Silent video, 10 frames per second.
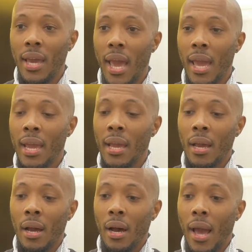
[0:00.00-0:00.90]
a,
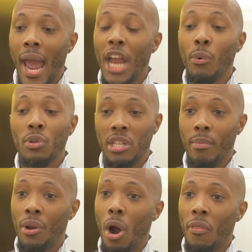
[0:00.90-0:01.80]
a, annual
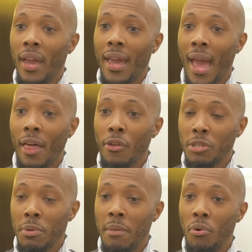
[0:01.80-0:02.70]
seminar that gathers
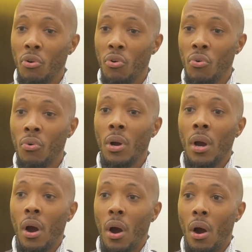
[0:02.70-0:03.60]
people who
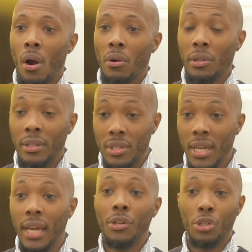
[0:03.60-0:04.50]
are
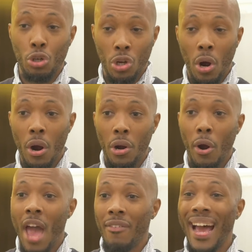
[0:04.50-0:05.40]
seeking to start or
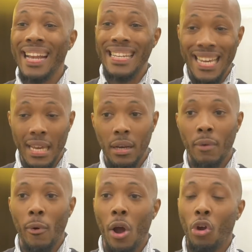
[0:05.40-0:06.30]
have an idea
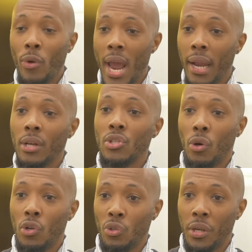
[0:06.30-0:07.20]
around creating a social